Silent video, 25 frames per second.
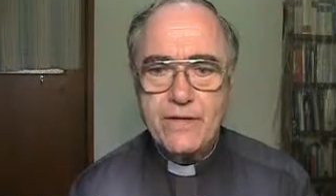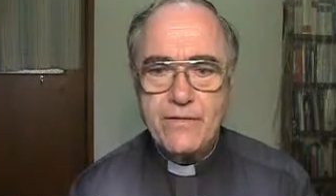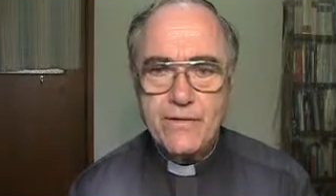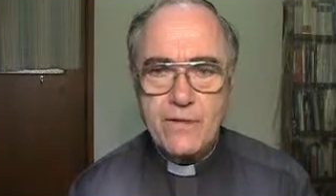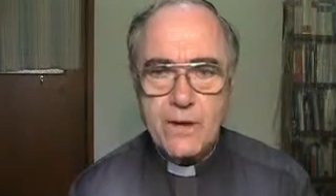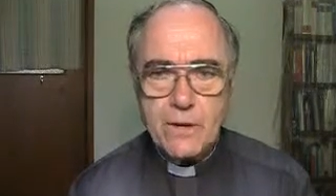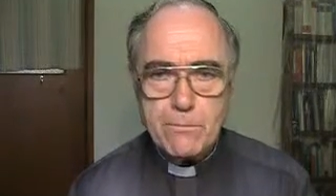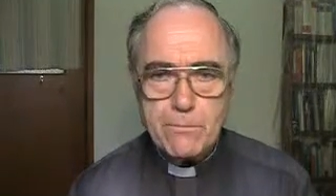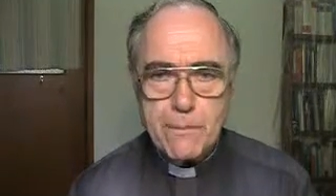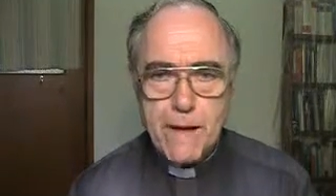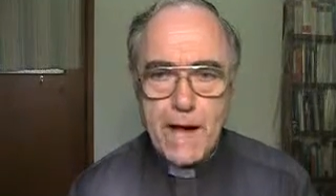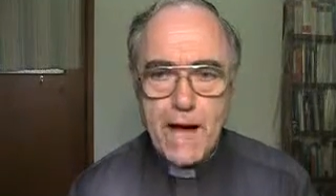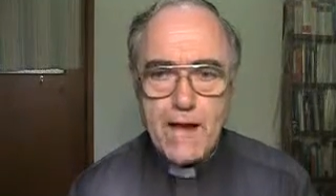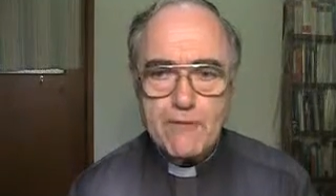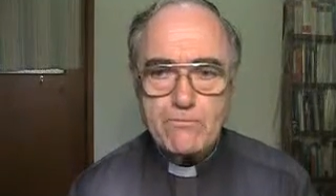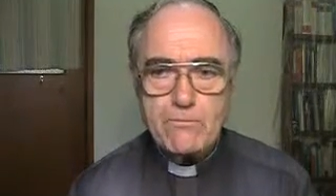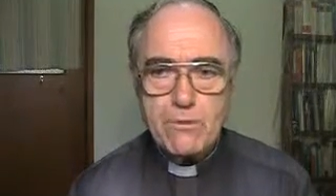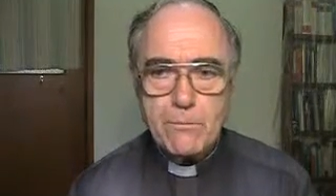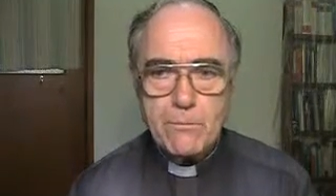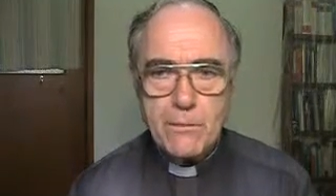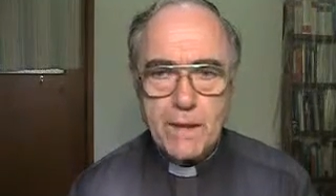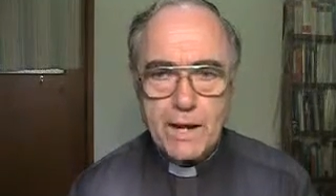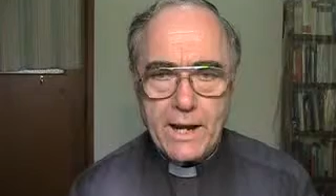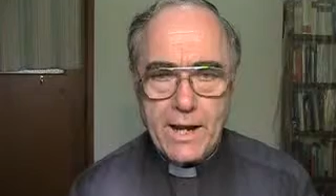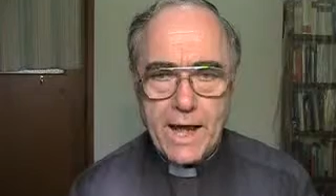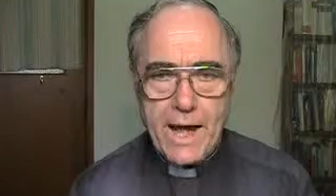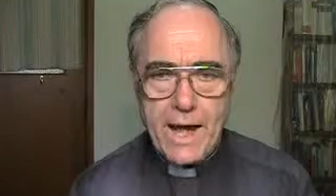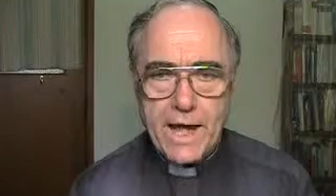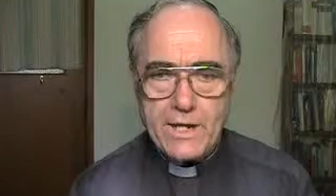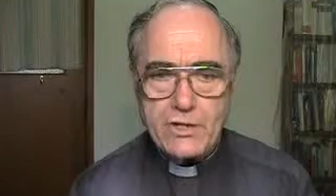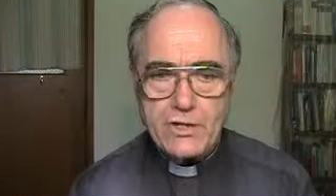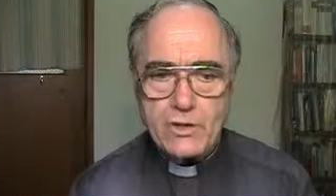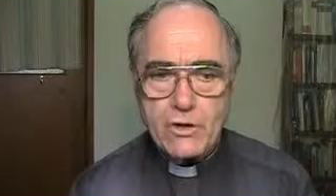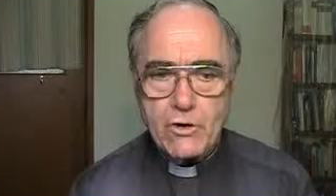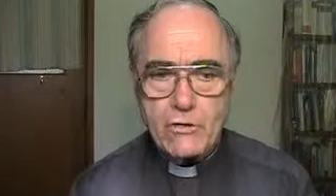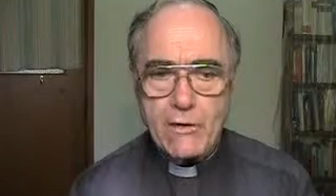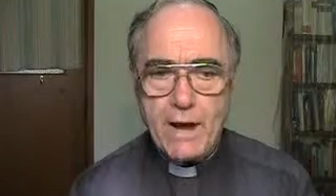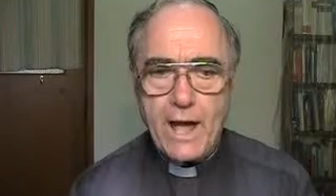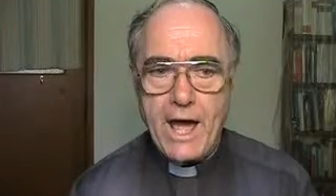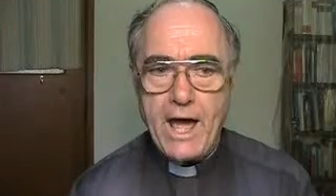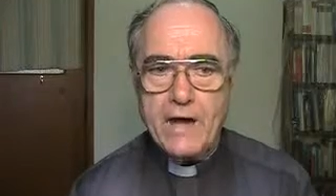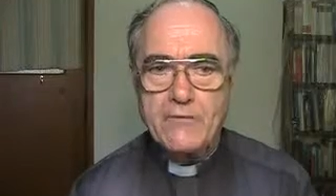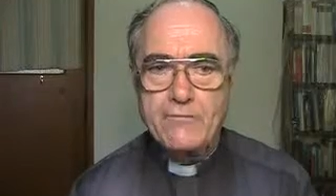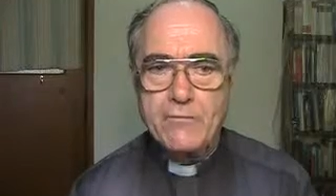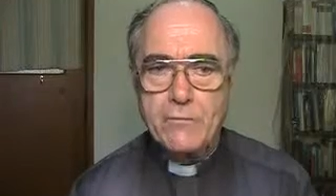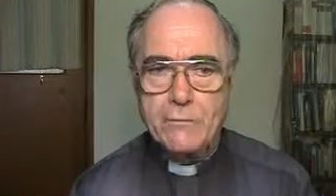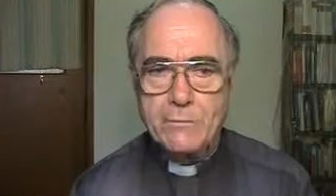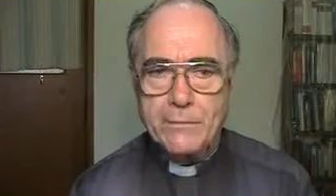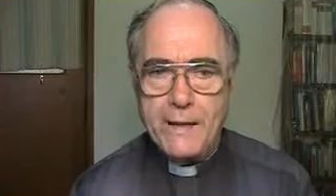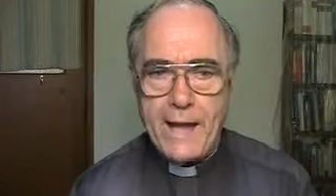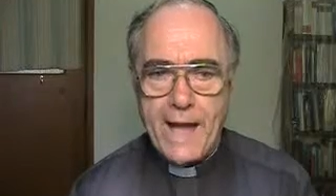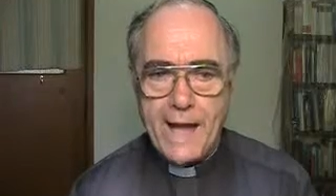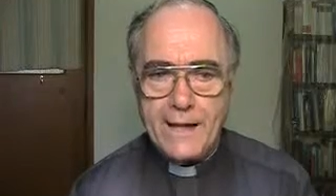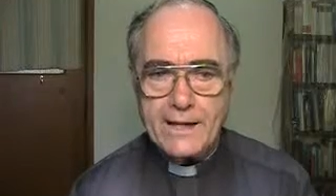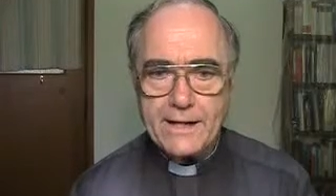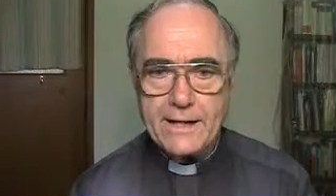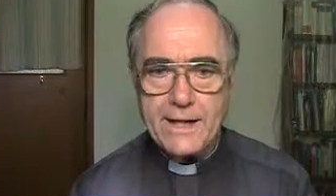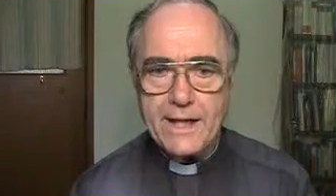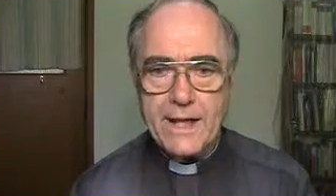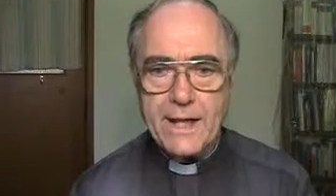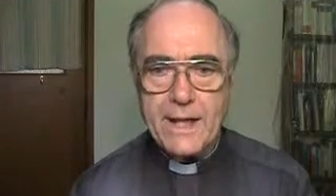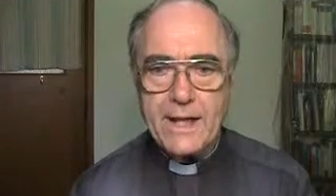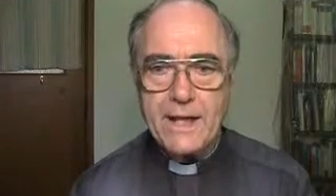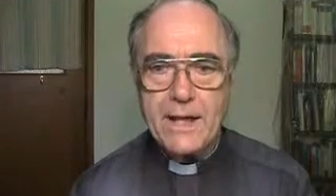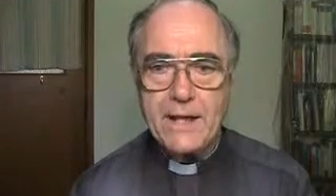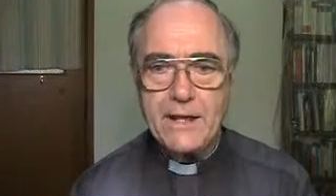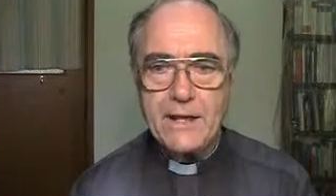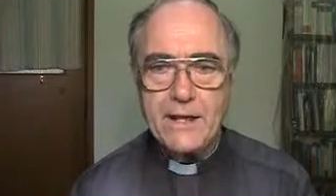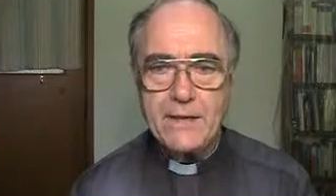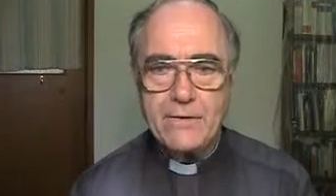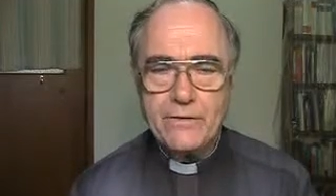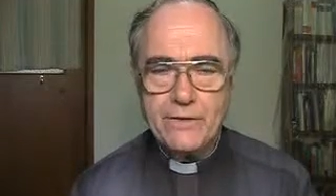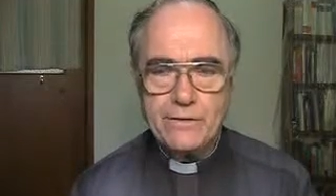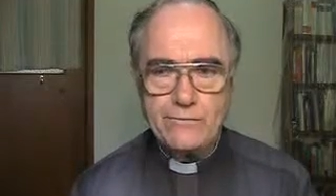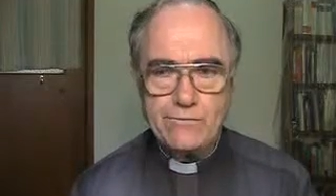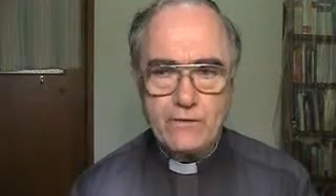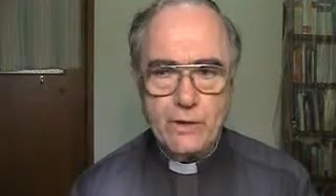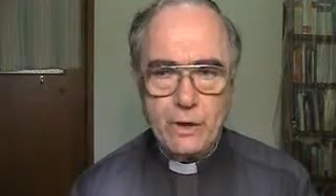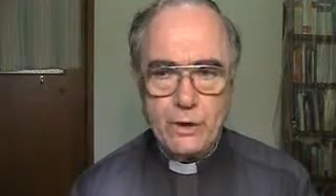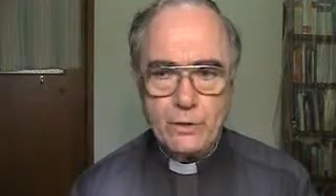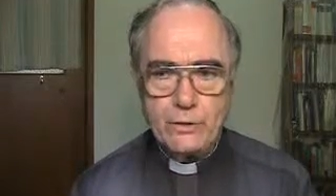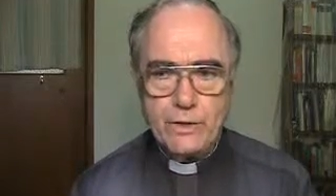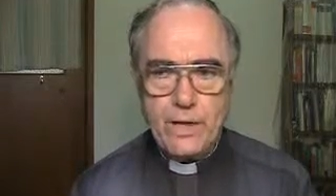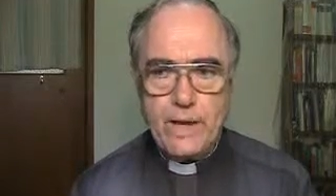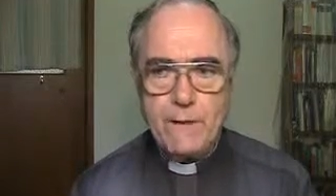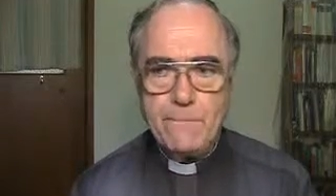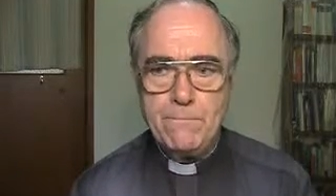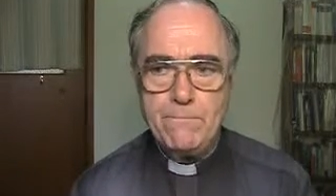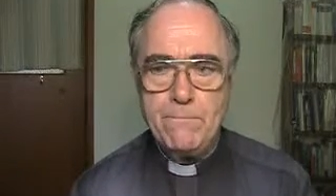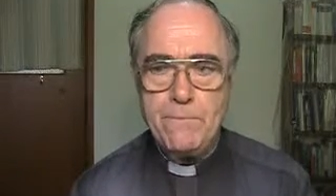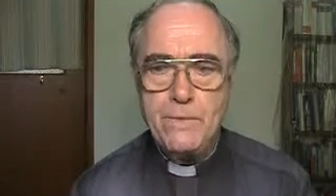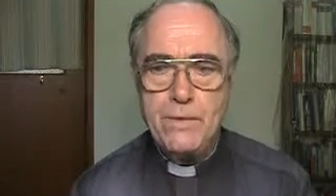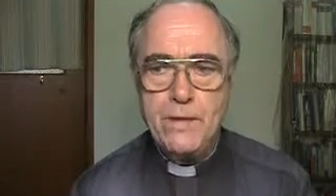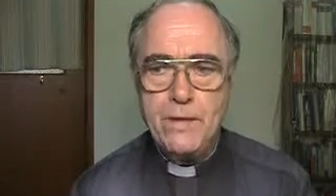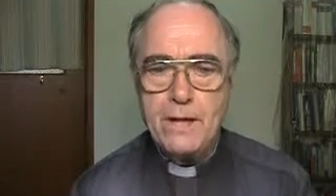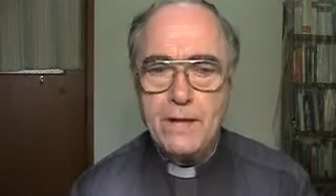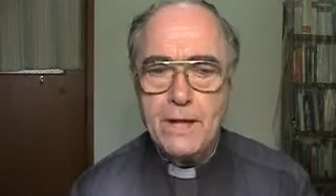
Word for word: that apart from the large crowd from Galilee that followed him,